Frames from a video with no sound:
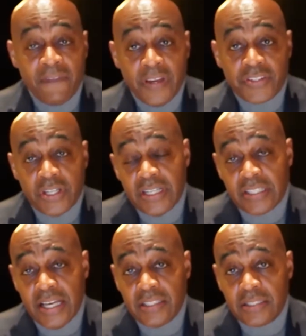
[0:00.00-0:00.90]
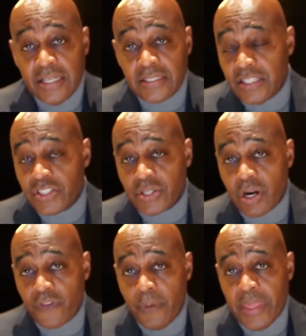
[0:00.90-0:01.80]
vision, as I
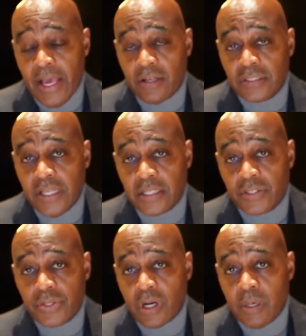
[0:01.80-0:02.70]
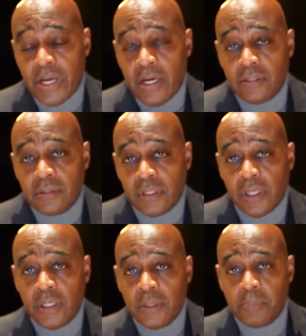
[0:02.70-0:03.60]
started from the outset to talk about
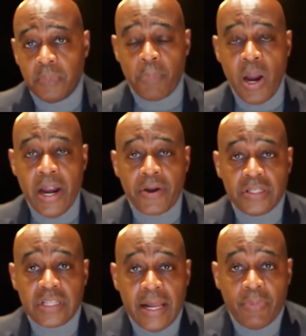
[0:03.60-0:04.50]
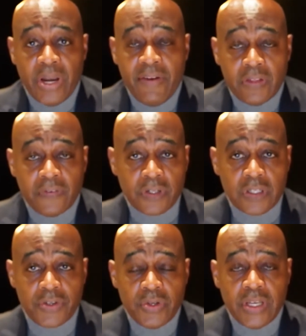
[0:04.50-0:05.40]
the priorities that I would have in the
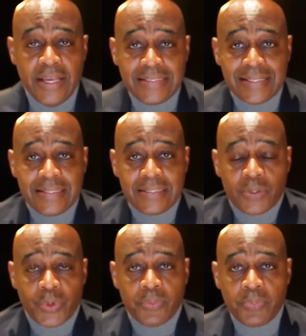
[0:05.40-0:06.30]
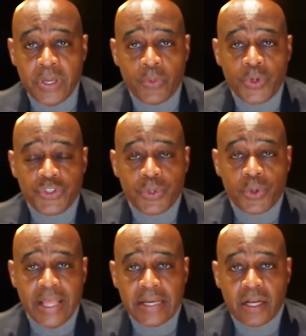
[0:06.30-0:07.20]
first 100 days, it is to
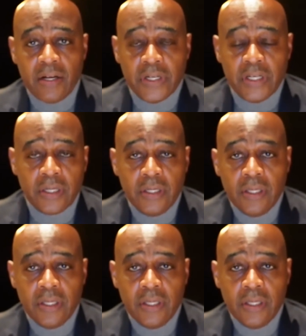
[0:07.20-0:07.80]
restore that covenant,